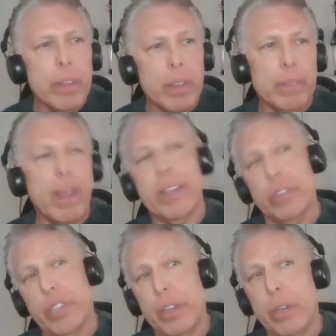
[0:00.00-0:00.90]
uh, I
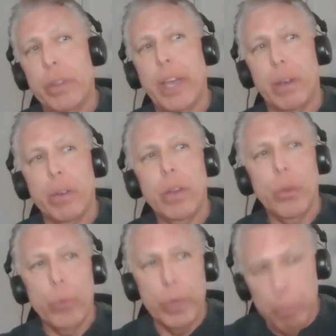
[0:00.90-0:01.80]
can tell you that
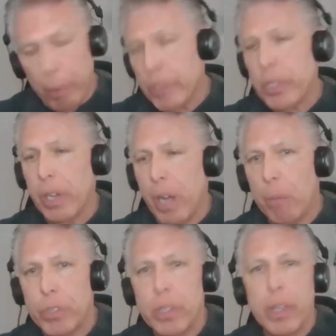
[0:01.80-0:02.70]
when the president
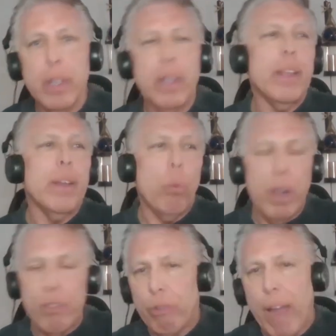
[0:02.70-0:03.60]
comes,
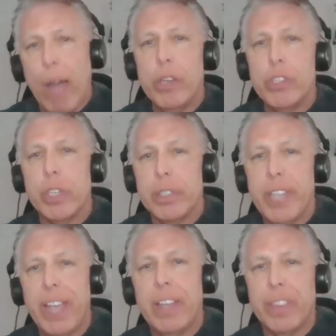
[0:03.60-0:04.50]
whatever route he's going
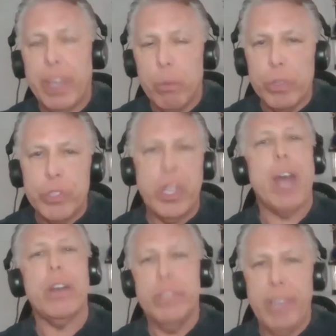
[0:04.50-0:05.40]
to take, they will
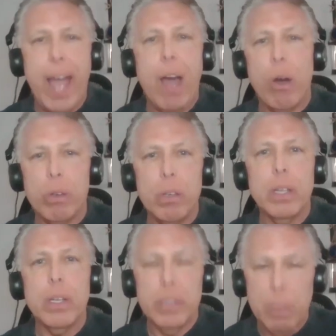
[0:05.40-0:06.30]
solder down
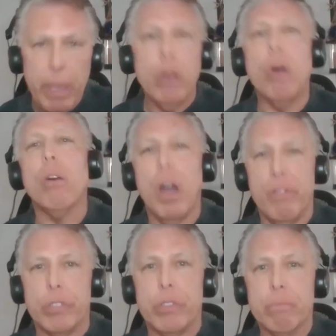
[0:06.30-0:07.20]
the manhole
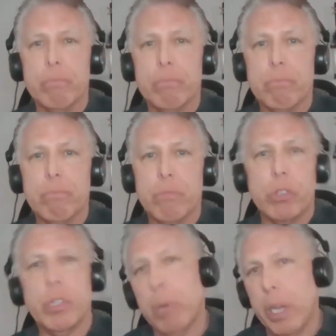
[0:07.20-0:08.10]
covers.
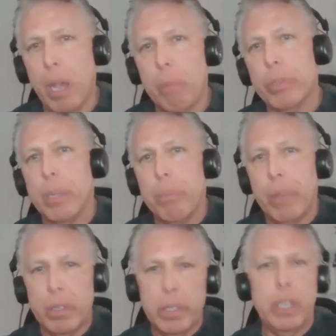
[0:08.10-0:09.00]
So somebody can't put
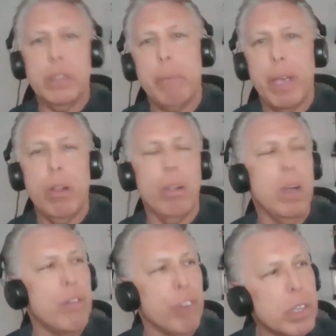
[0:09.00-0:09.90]
something underneath the
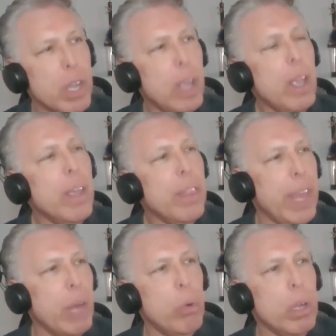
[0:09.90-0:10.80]
manhole cover.
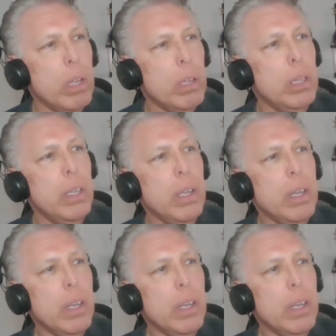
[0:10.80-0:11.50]
They will